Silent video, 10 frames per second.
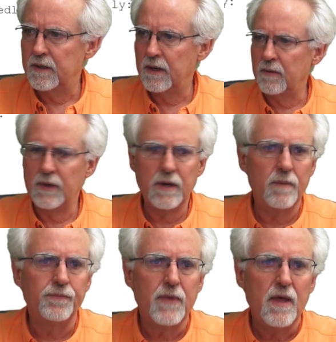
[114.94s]
There we go.
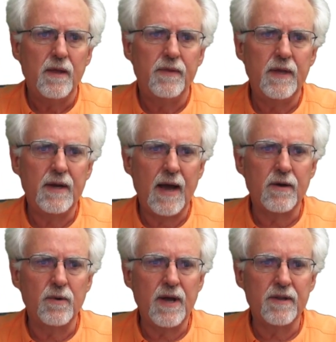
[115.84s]
Then I
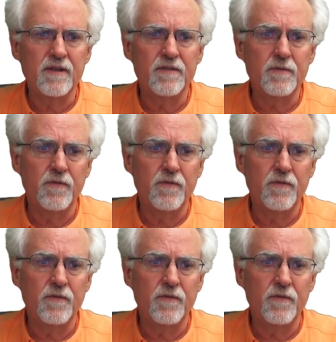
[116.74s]
go down to the